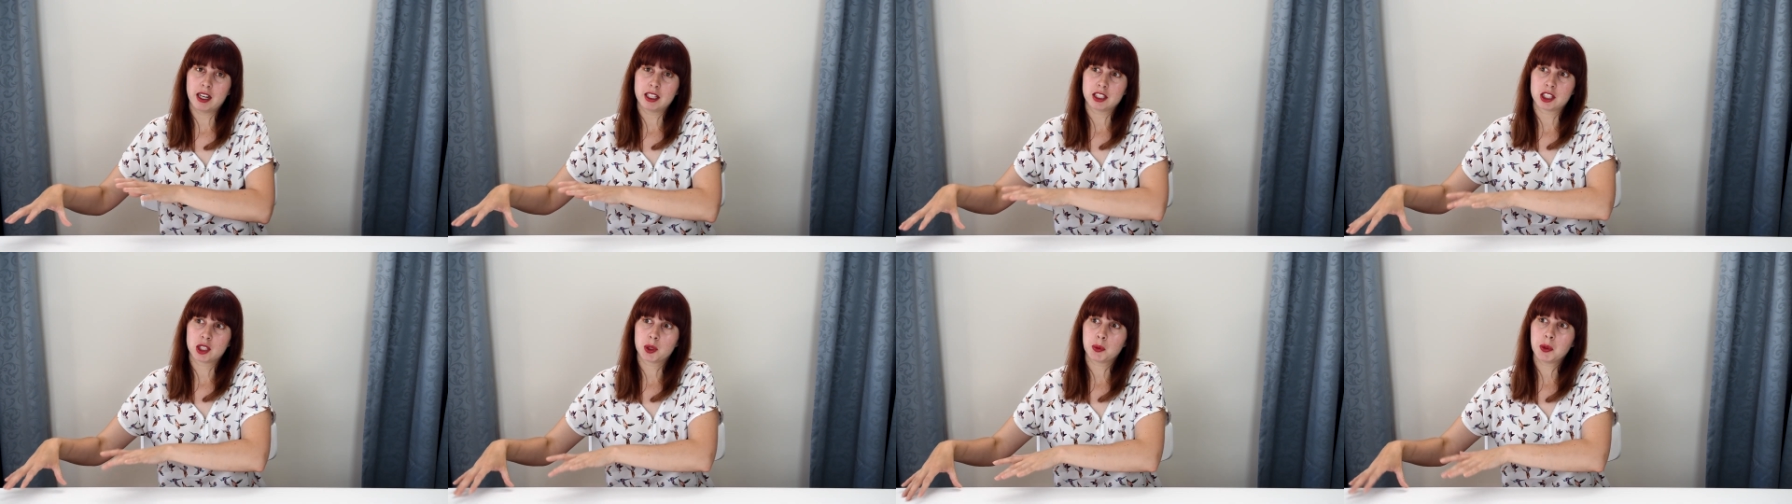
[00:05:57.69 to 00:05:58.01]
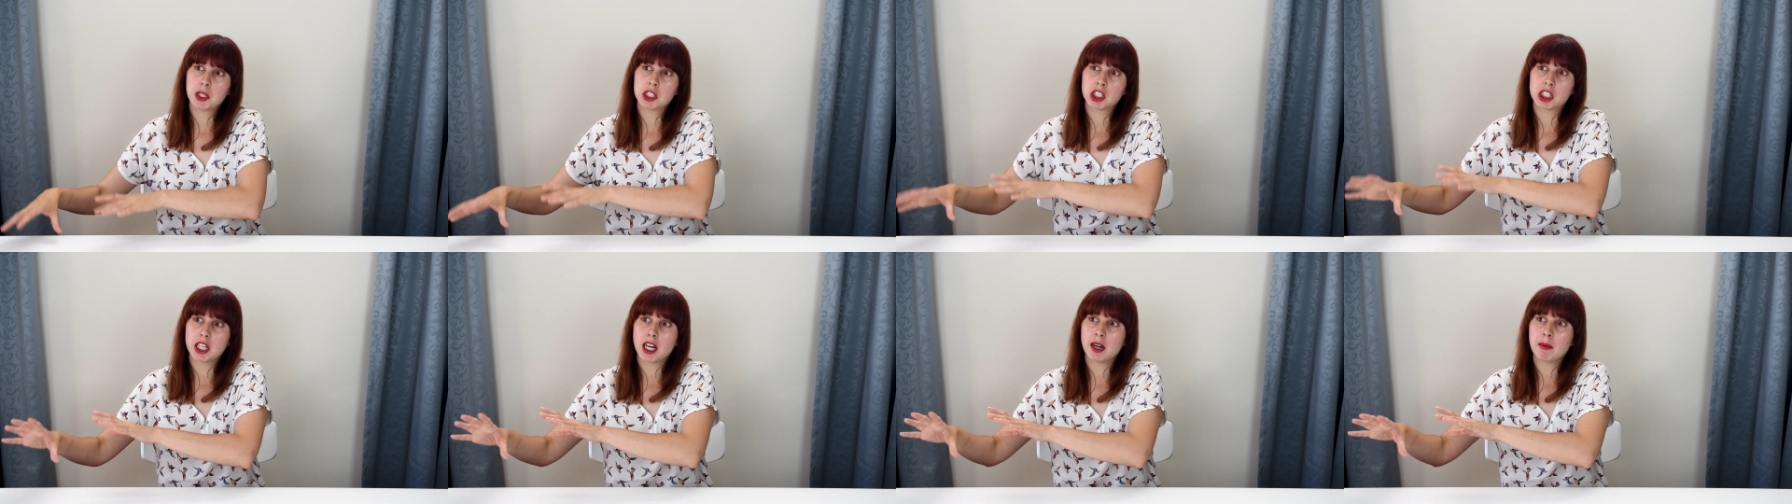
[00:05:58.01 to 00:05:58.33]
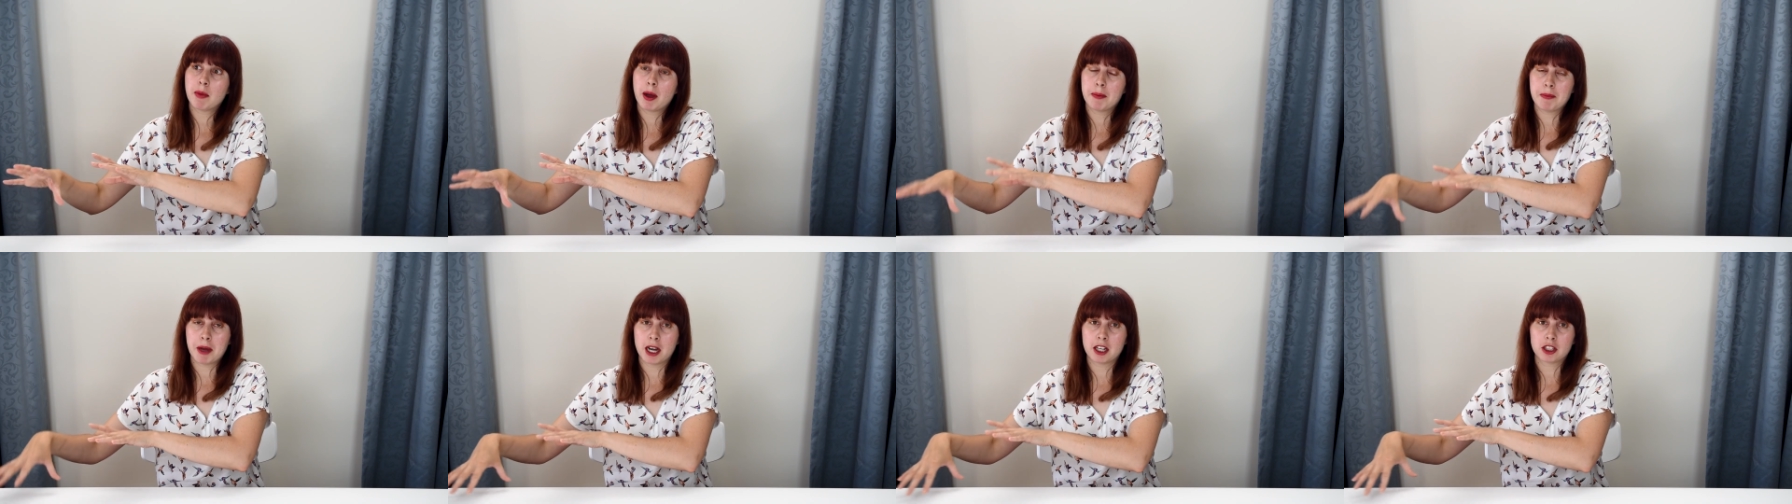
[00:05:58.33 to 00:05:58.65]
I switched out
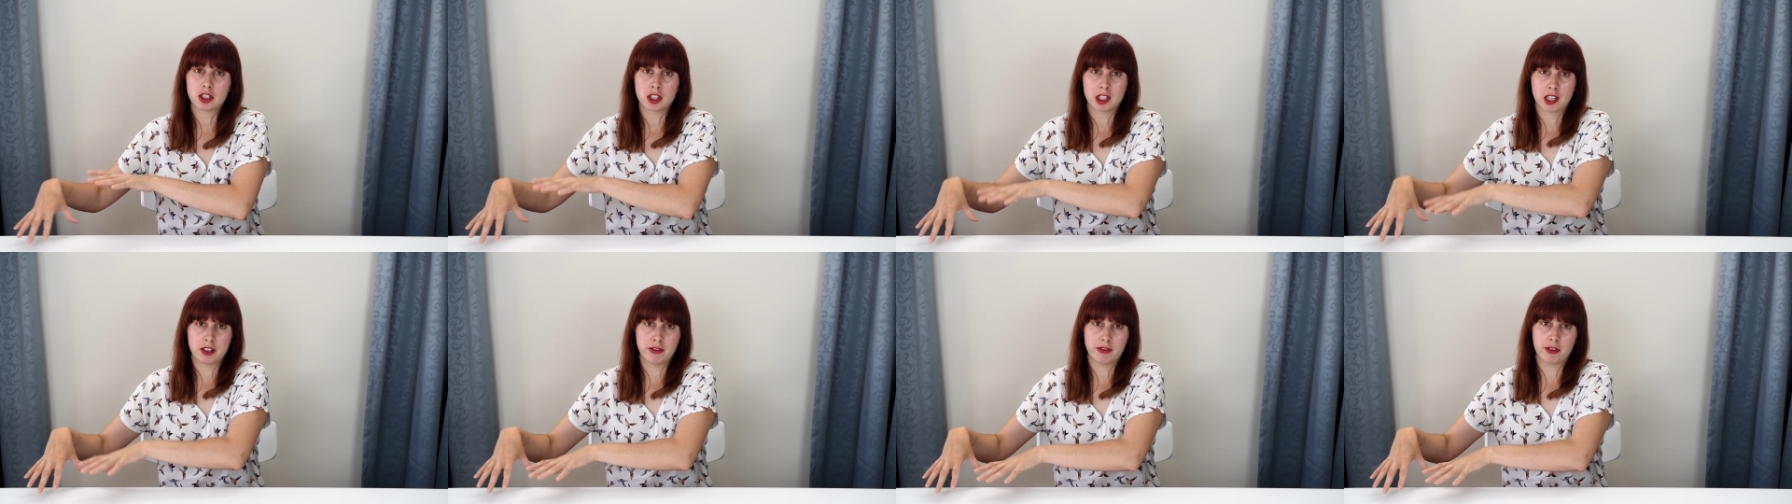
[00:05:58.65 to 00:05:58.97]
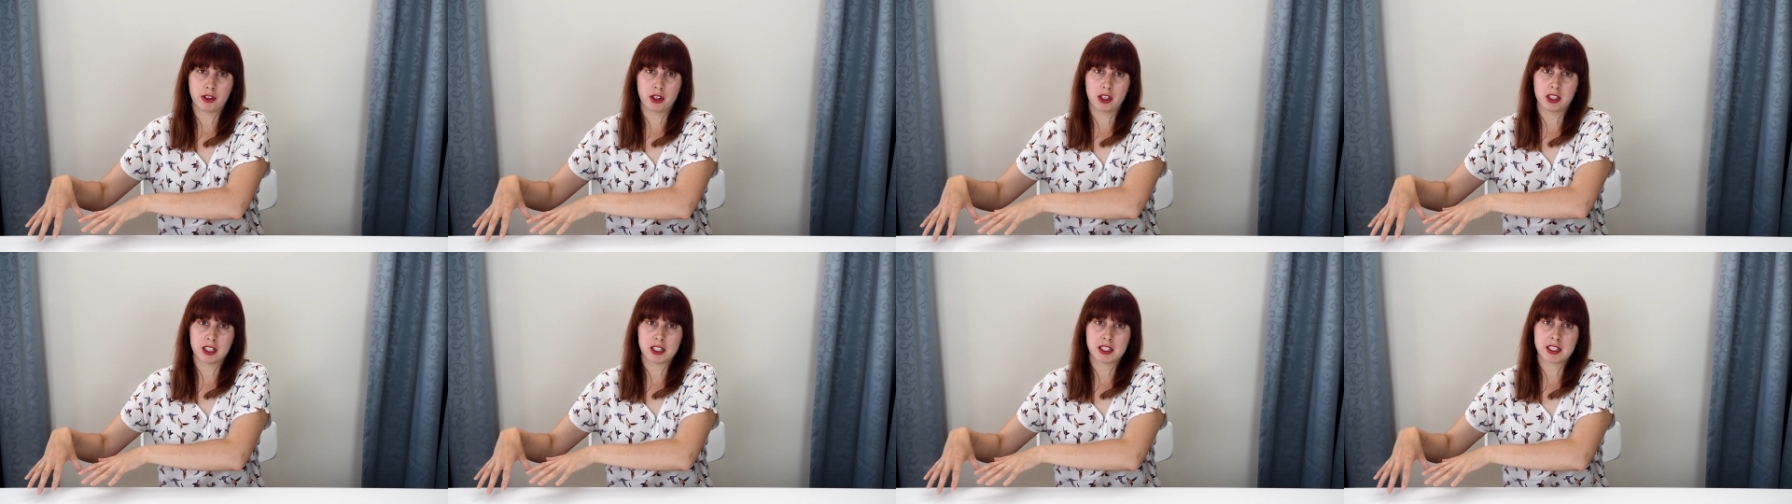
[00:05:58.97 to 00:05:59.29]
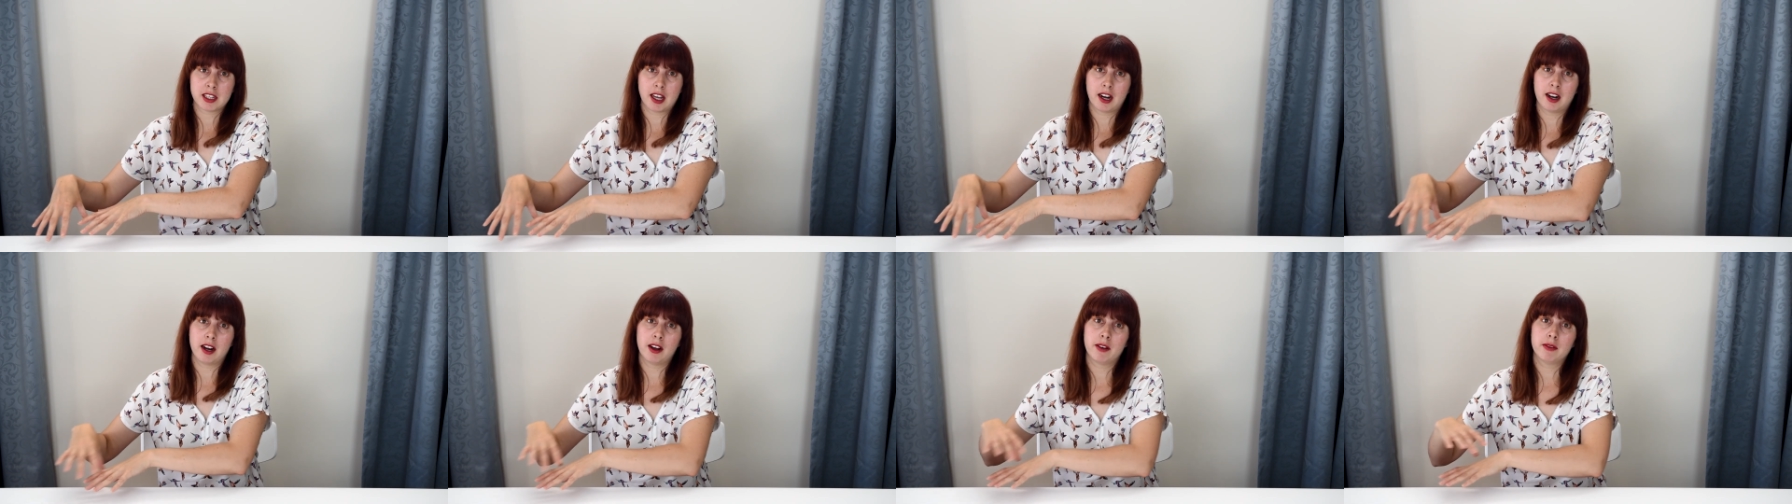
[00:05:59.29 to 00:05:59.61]
my battery inverter
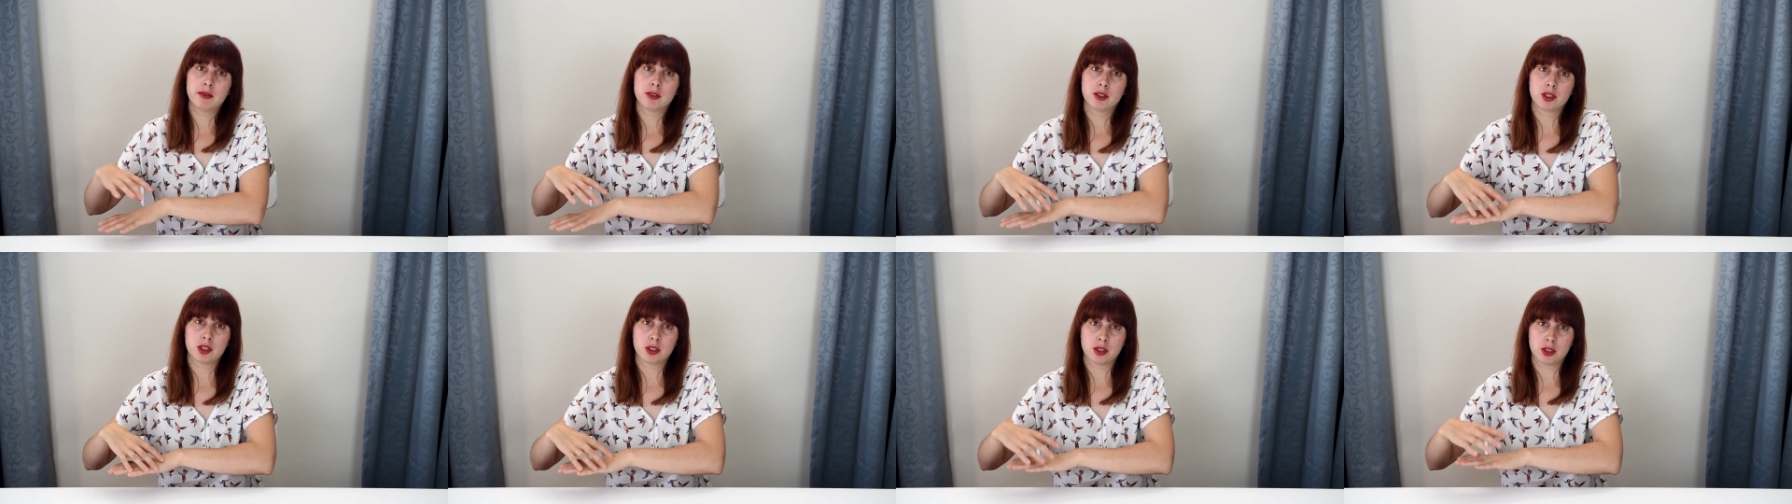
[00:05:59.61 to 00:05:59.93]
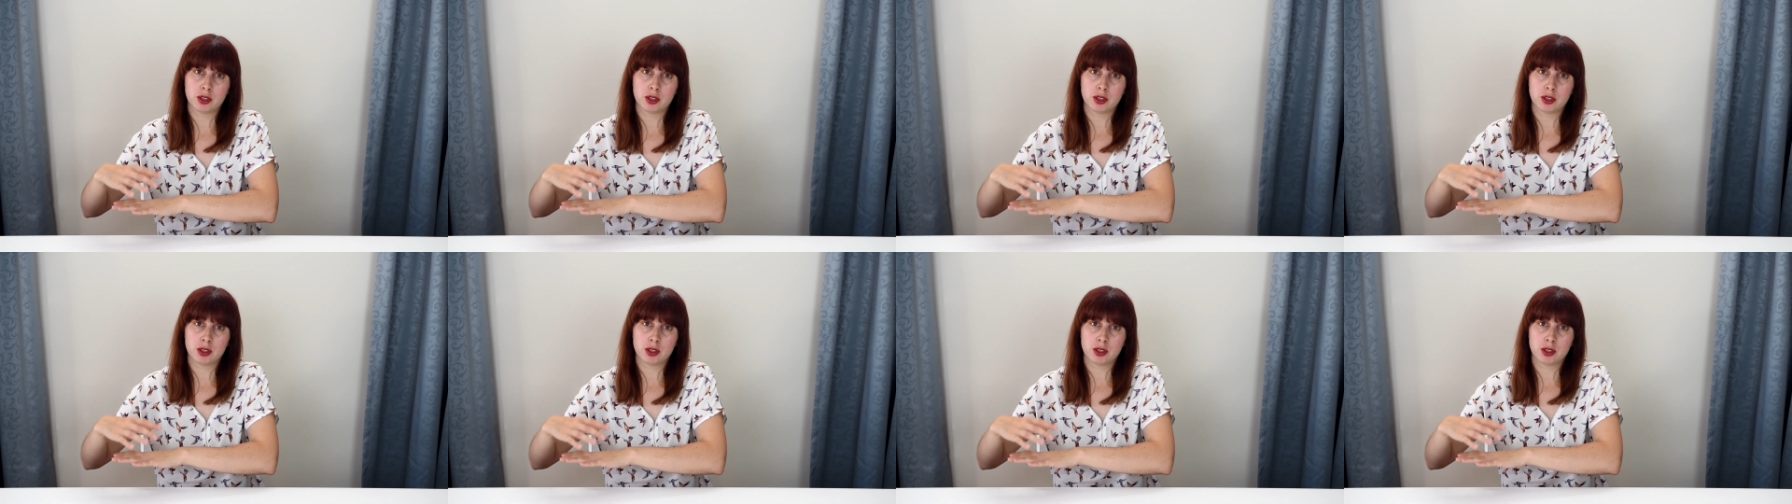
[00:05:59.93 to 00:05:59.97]
setup